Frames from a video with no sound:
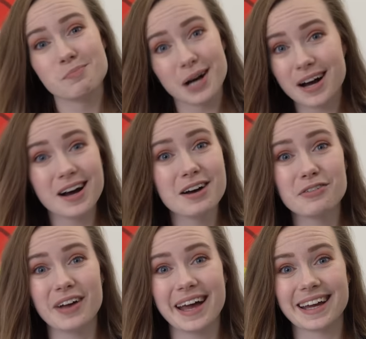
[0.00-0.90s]

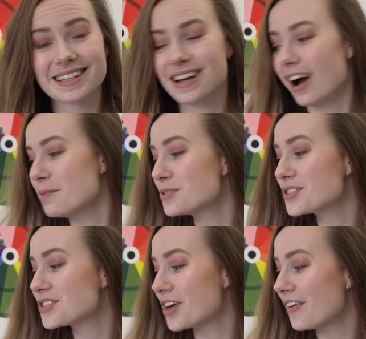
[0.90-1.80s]
perfect. I'm
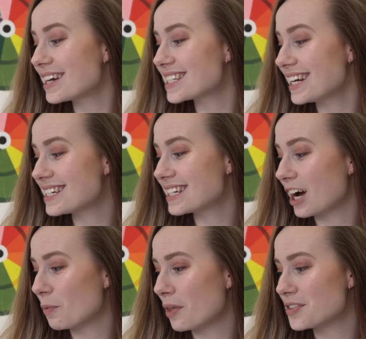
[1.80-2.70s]
so excited
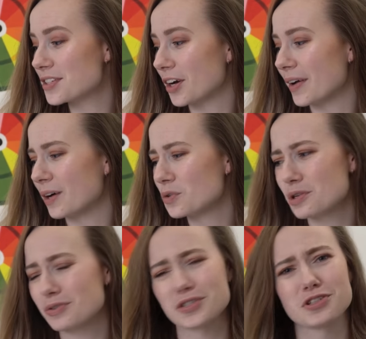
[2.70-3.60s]
how well this is going.
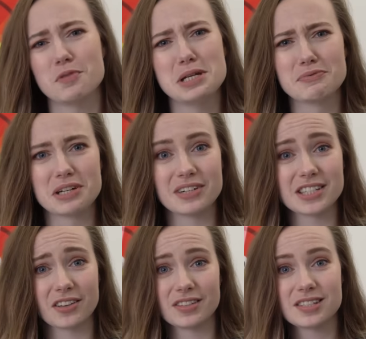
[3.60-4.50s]
Also, I've got so many
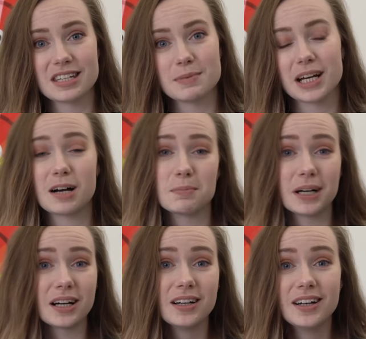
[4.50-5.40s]
rereads on this TBR,
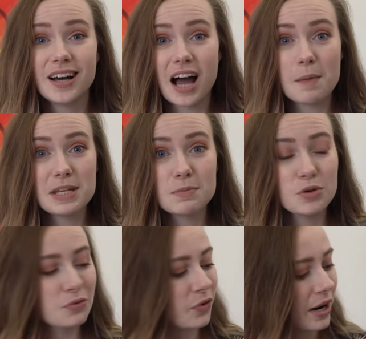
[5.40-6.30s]
but I'm in the
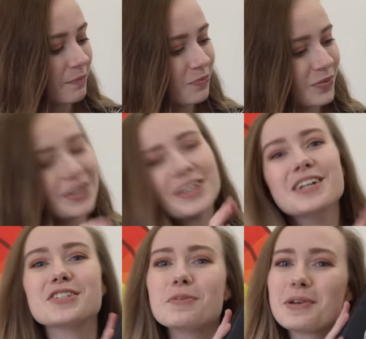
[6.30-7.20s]
mood for it.
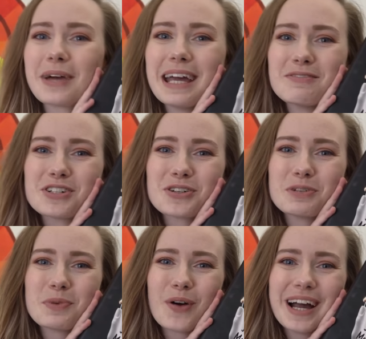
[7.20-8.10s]
So Middlegame for Seanan
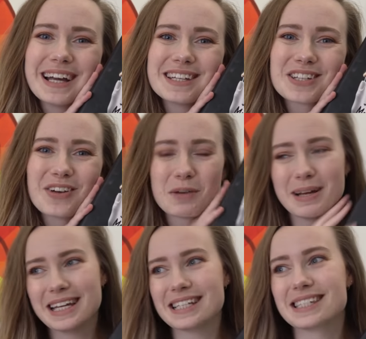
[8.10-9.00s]
and McGuire is going on my
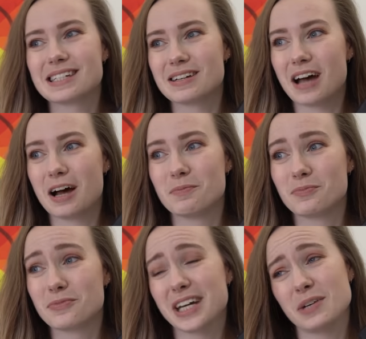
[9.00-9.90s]
list.
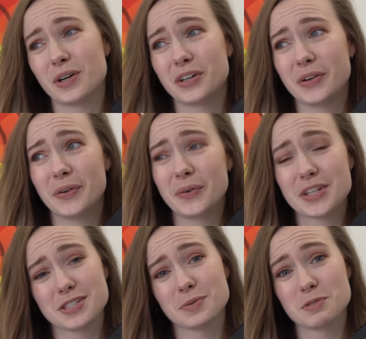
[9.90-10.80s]
For anyone who
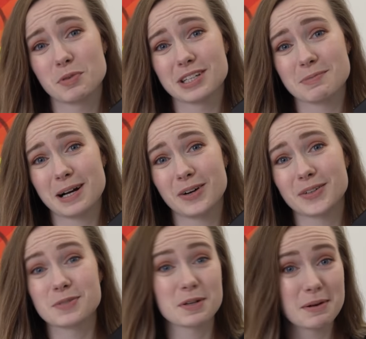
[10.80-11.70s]
doesn't know what this book is about,
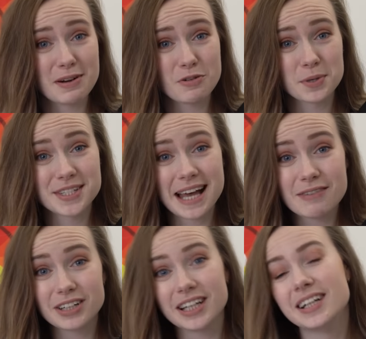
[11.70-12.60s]
it's one of my favorite books
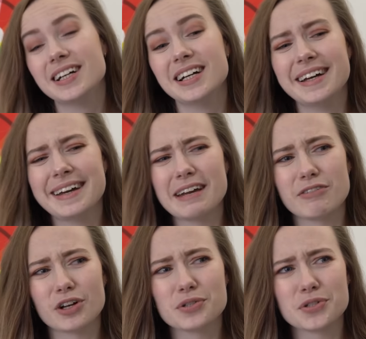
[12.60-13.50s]
ever. It
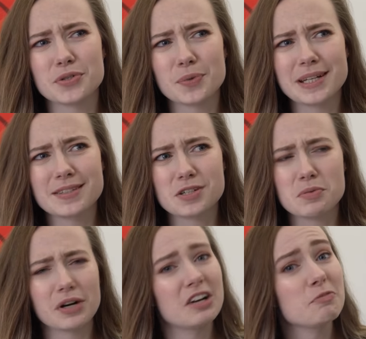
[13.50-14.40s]
follows two twins who
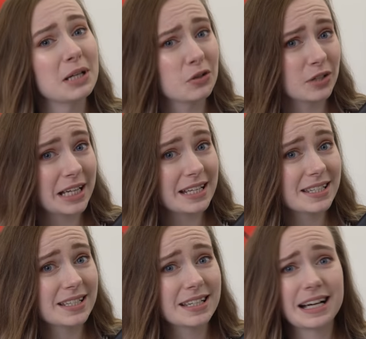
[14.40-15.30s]
have kind of been
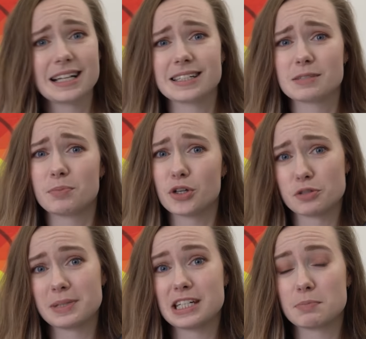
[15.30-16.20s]
created and
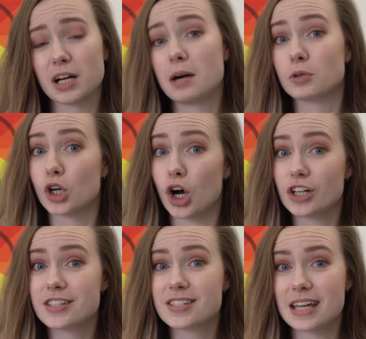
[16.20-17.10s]
possibly to become
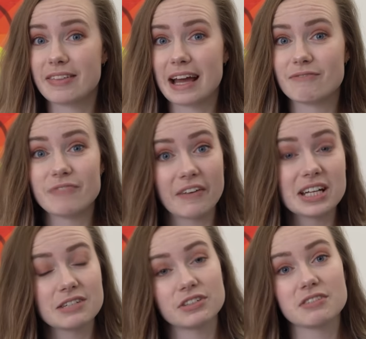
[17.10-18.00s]
gods, and they have
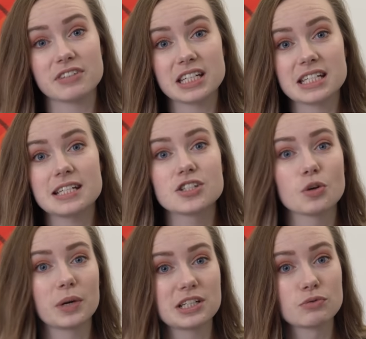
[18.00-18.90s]
very different affinities.
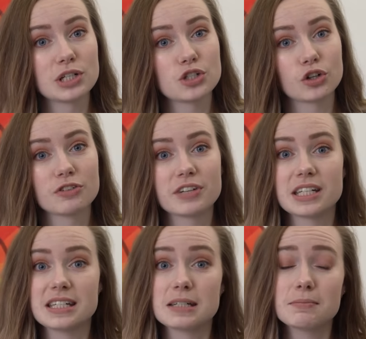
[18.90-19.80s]
So one has a really strong
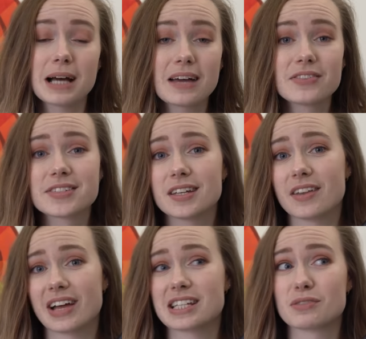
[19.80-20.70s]
affinity to maths,
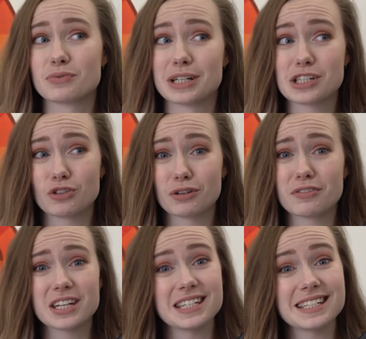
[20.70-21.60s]
another has a really strong
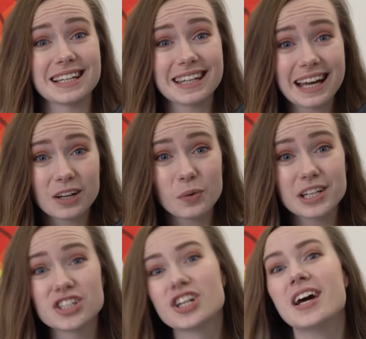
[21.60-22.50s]
affinity to
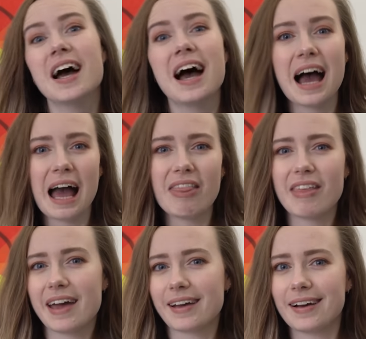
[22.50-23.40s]
language, and
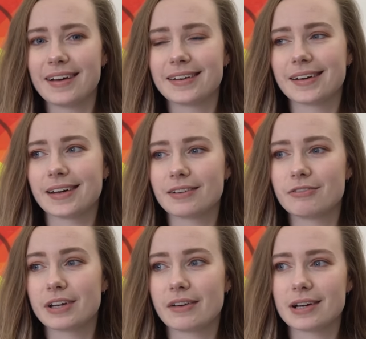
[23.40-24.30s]
they're kind of
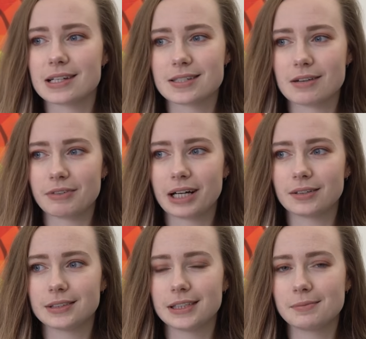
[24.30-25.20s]
figuring stuff
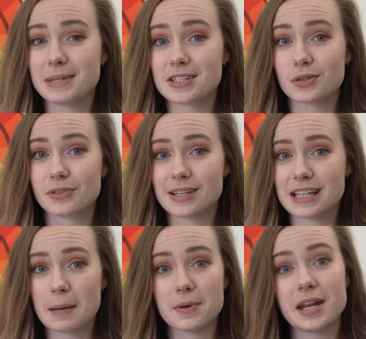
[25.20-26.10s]
out and mystical things
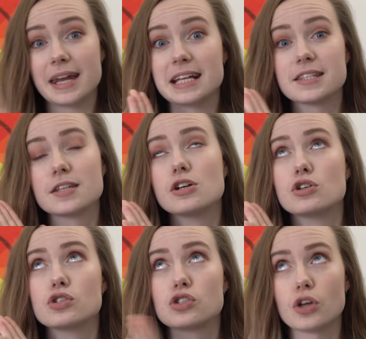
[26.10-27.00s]
happen, and it's
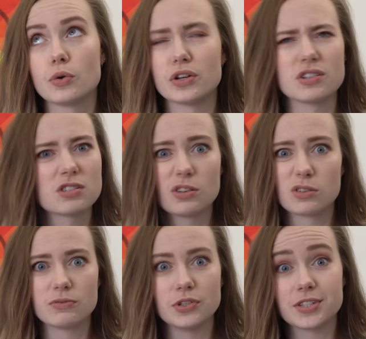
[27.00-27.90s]
so good, so
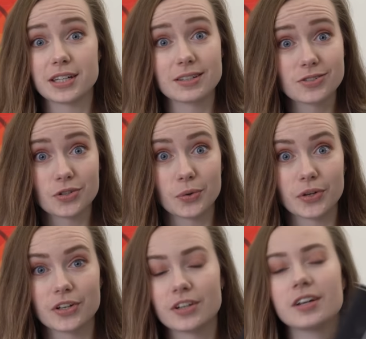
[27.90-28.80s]
confusing, so
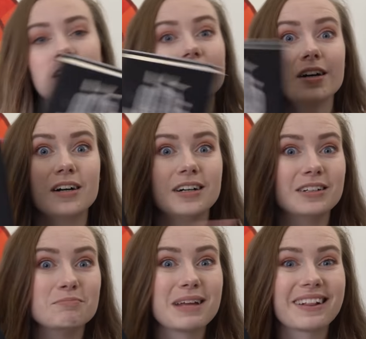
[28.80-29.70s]
good.
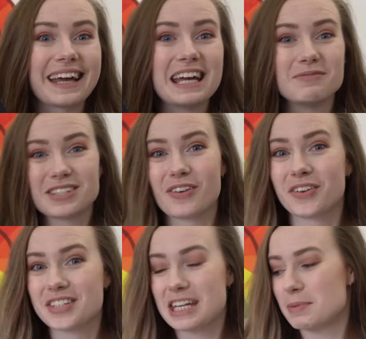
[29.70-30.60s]
Middlegame, it's going
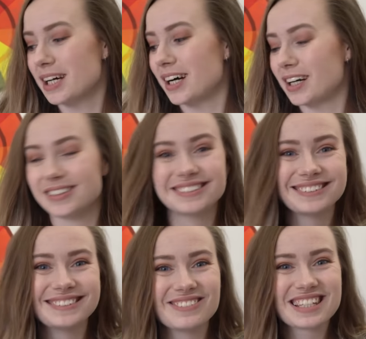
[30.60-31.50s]
on the TBR. I'm